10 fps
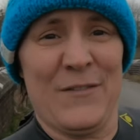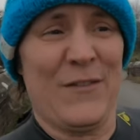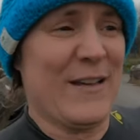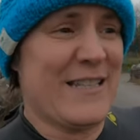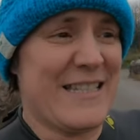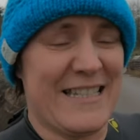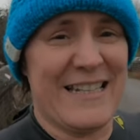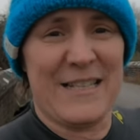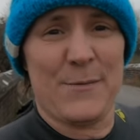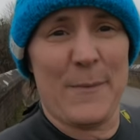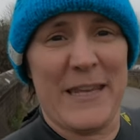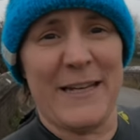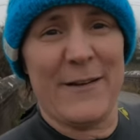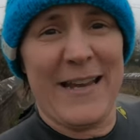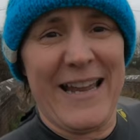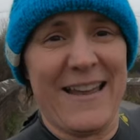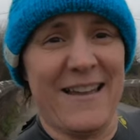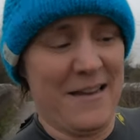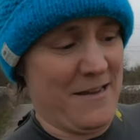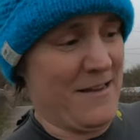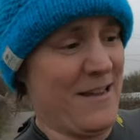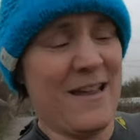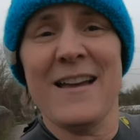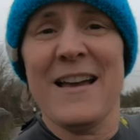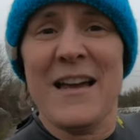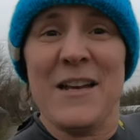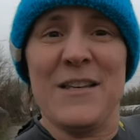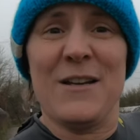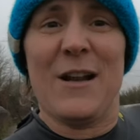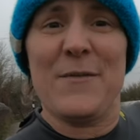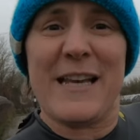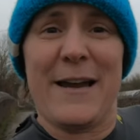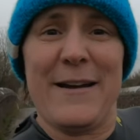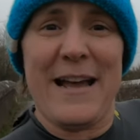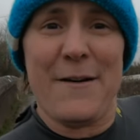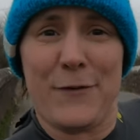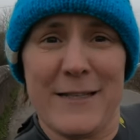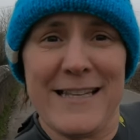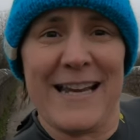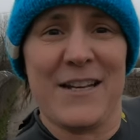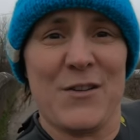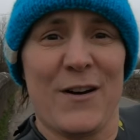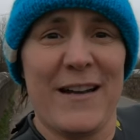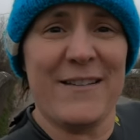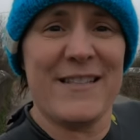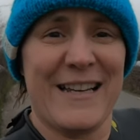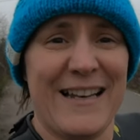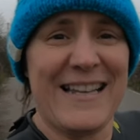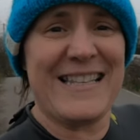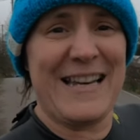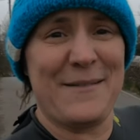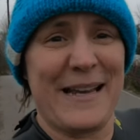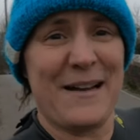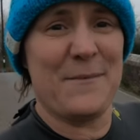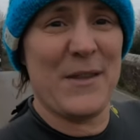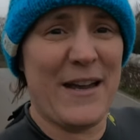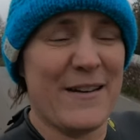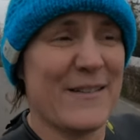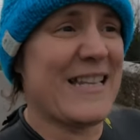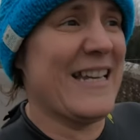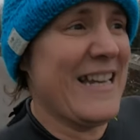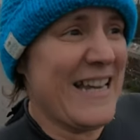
First swim of the new year. New gloves are going out for a second trial, so let's see how we get on with those.